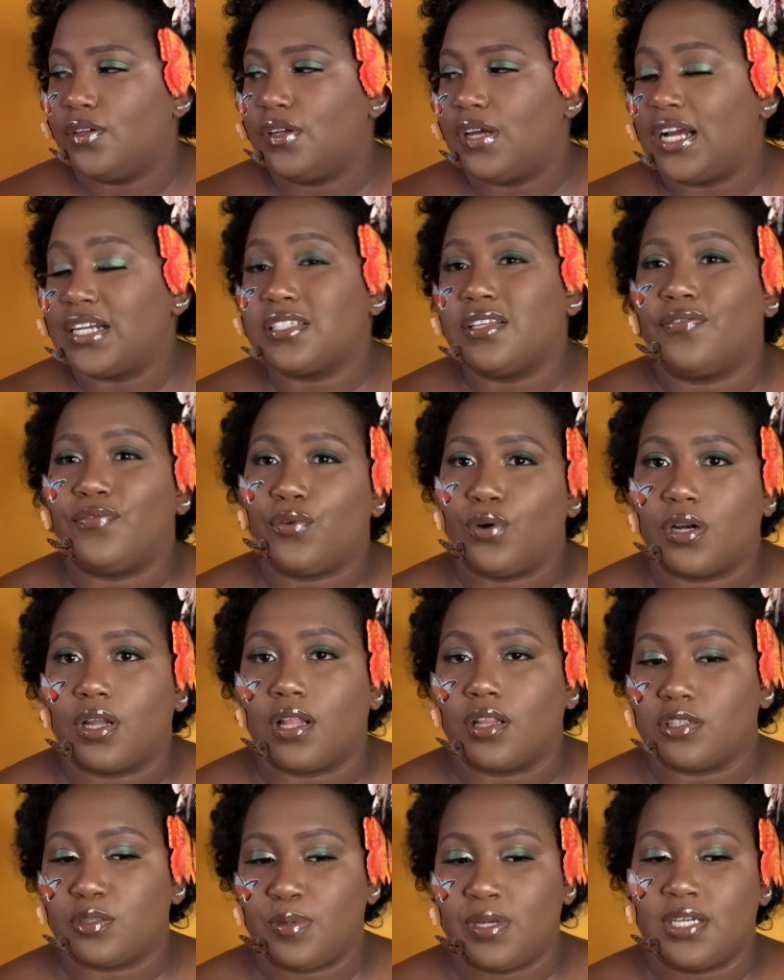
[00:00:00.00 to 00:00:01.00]
actually
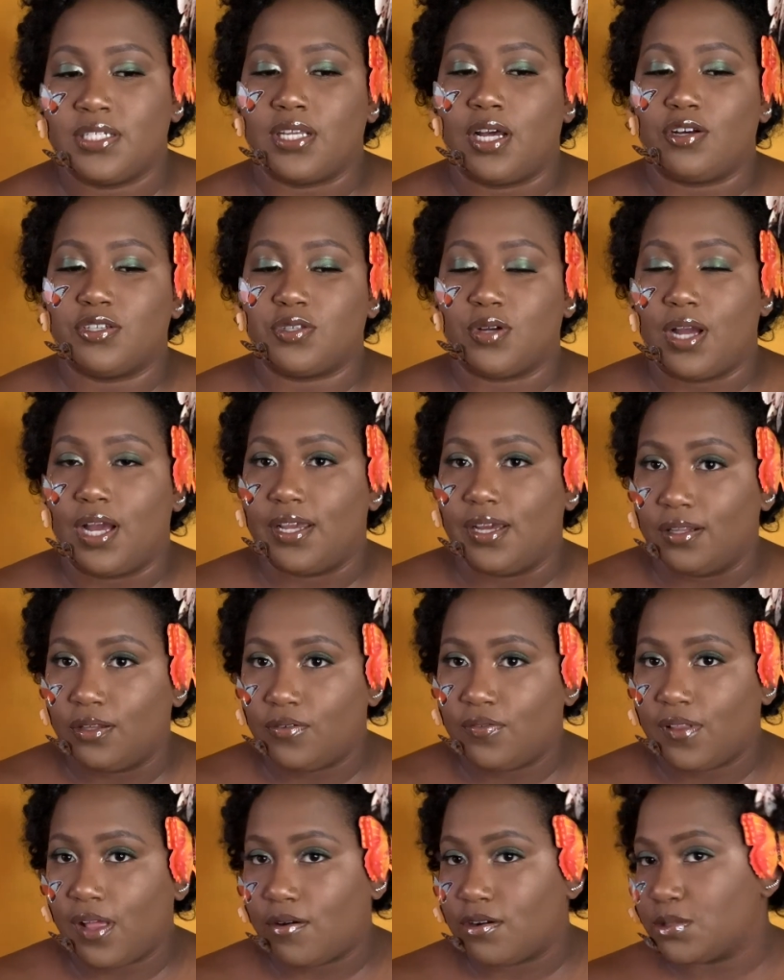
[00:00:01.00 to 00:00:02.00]
$4 because I also got yellow
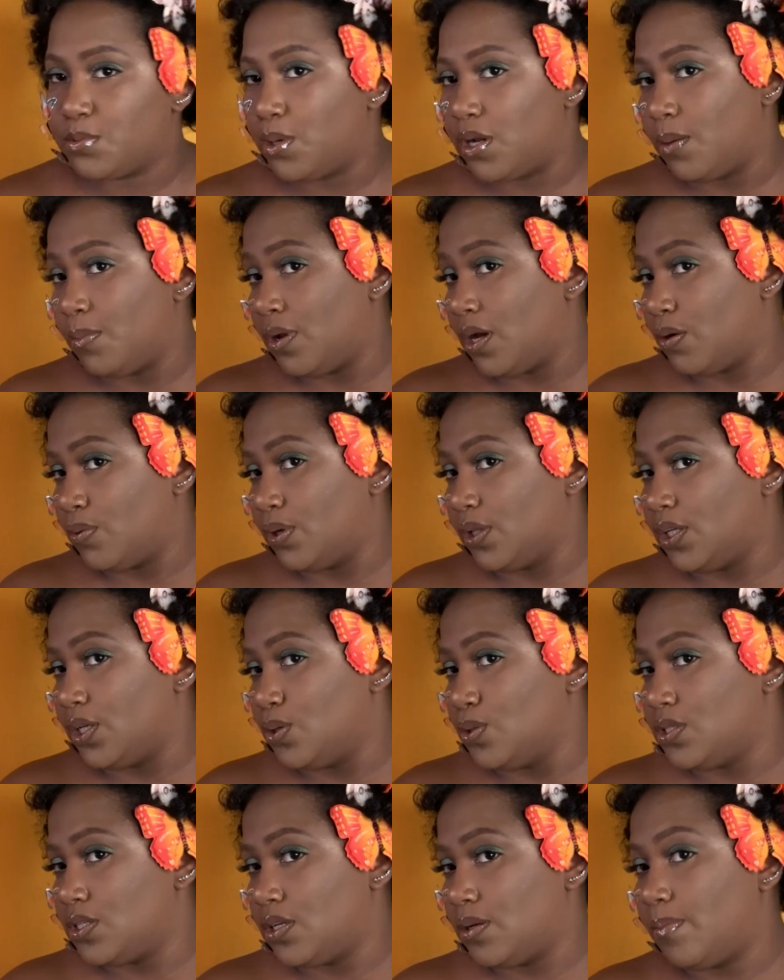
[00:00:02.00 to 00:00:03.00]
flowers, but I'm not really
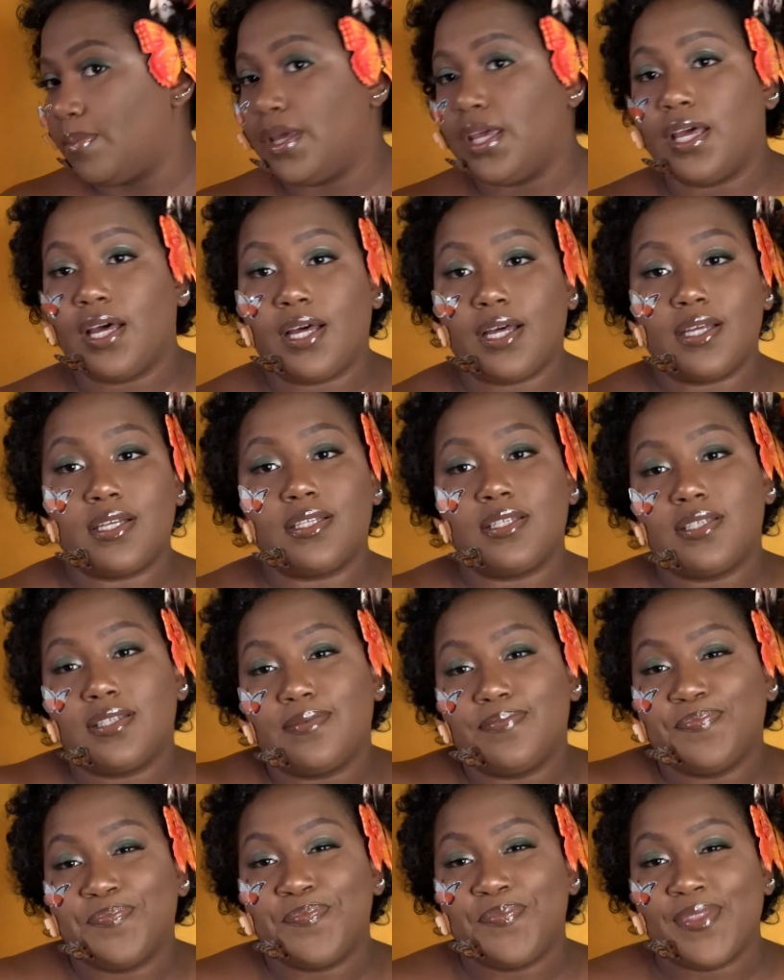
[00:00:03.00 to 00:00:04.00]
using them because
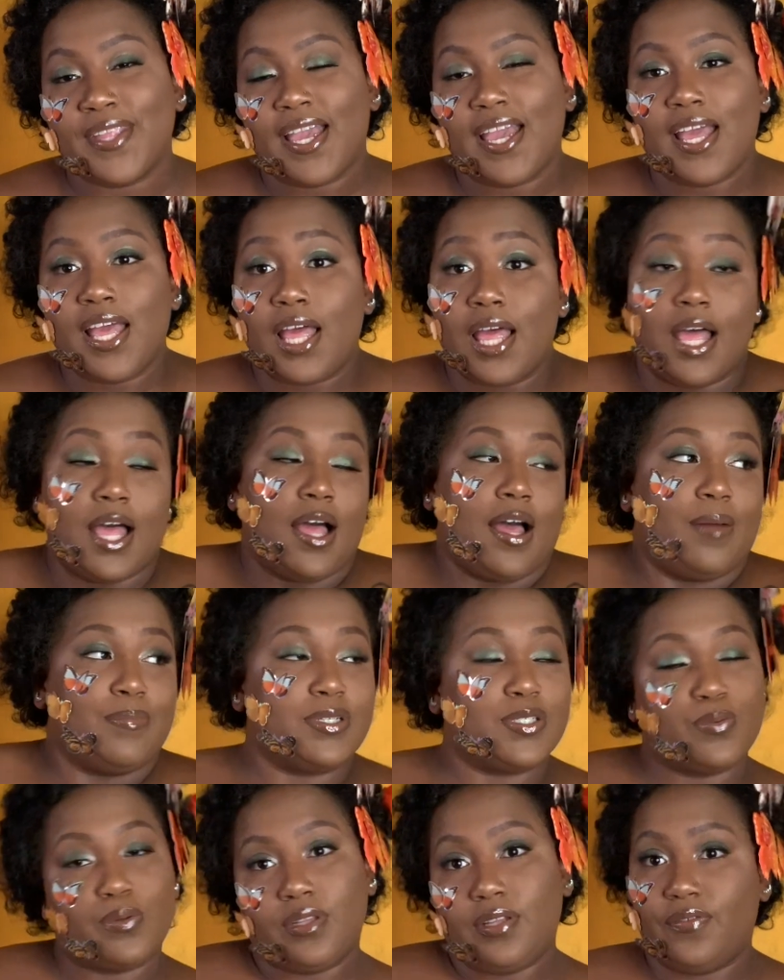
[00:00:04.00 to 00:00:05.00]
I'm
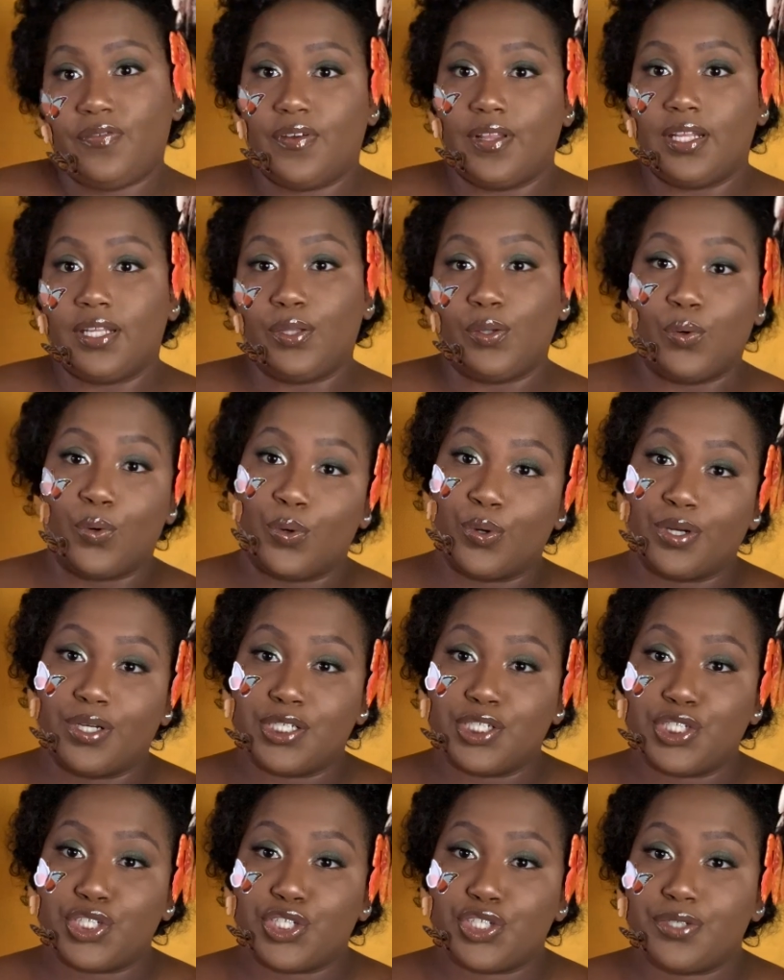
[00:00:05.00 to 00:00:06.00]
just really feeling the
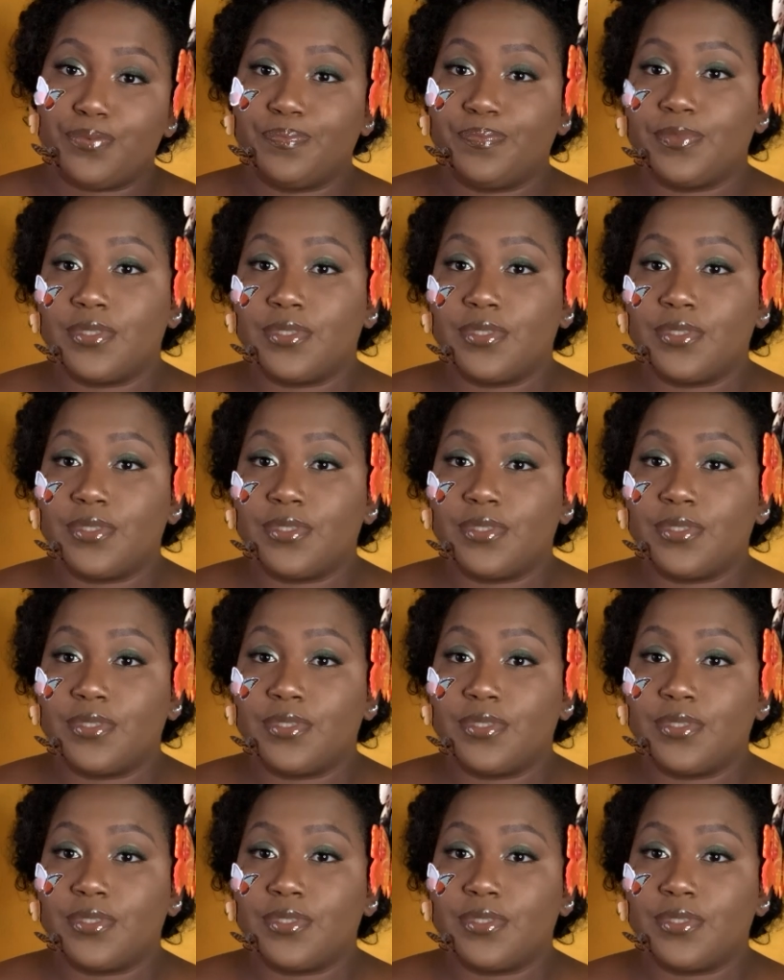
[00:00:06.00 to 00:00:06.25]
orange.